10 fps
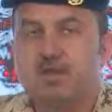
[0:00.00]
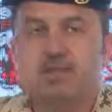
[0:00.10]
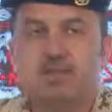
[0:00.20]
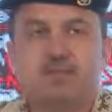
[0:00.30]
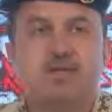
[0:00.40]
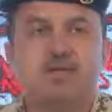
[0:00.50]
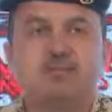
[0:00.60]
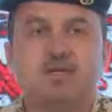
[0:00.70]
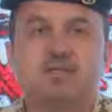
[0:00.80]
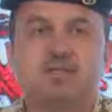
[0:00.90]
So
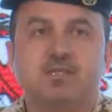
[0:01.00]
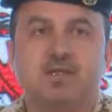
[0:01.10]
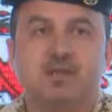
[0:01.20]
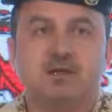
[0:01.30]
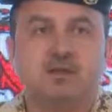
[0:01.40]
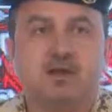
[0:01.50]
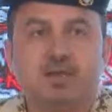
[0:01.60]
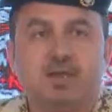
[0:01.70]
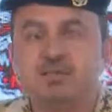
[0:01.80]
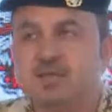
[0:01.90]
we have
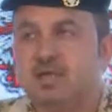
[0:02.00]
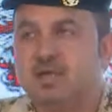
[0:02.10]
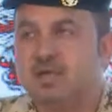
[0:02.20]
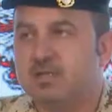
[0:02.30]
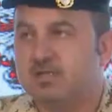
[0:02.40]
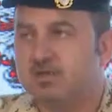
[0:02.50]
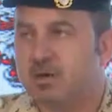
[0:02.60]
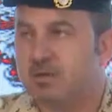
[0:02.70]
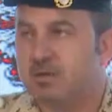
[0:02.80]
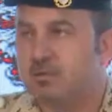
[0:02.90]

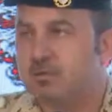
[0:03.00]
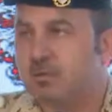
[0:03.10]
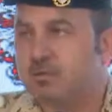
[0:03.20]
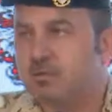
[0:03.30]
taken the